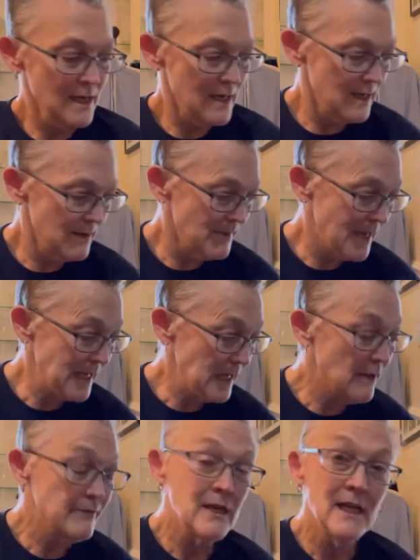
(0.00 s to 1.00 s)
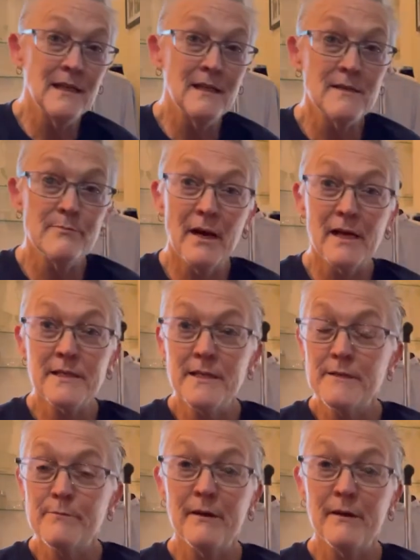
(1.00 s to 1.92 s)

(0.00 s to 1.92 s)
Um, I love getting these boxes,